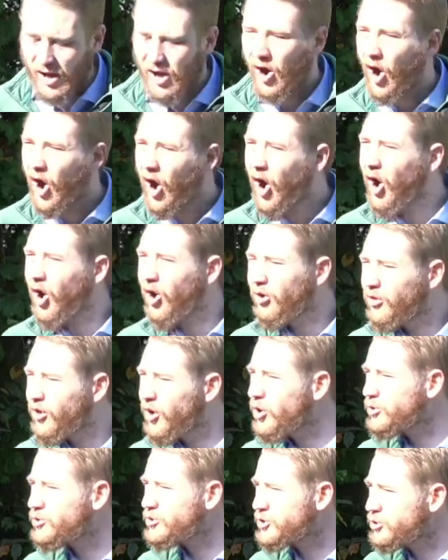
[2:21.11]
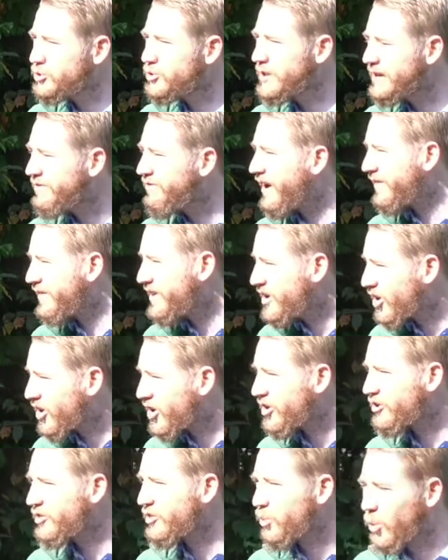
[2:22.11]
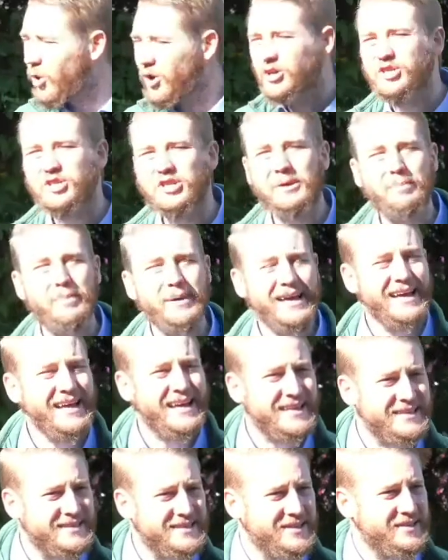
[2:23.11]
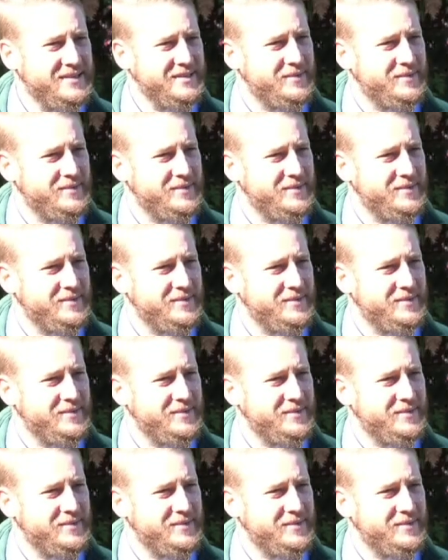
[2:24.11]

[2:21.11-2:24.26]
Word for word: All those who live on the earth worship it.